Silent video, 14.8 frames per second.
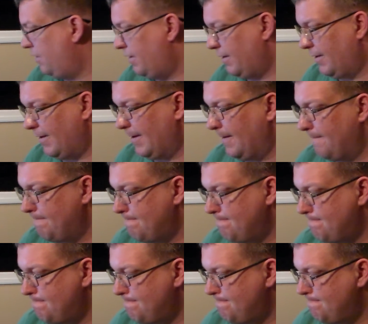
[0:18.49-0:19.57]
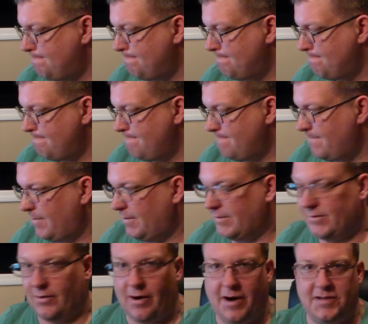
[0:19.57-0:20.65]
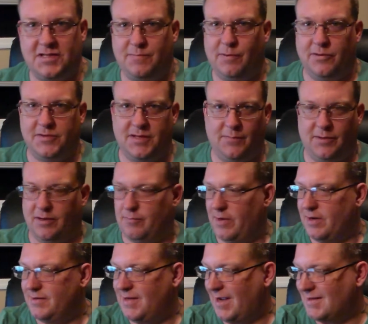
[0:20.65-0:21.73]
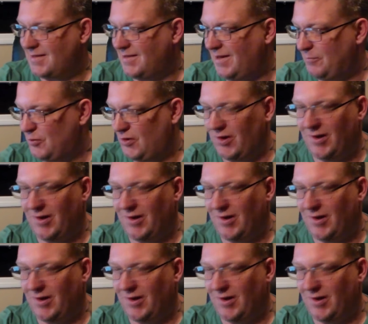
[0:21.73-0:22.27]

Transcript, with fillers: Uh, sorry, I spilled something on my desk and I'm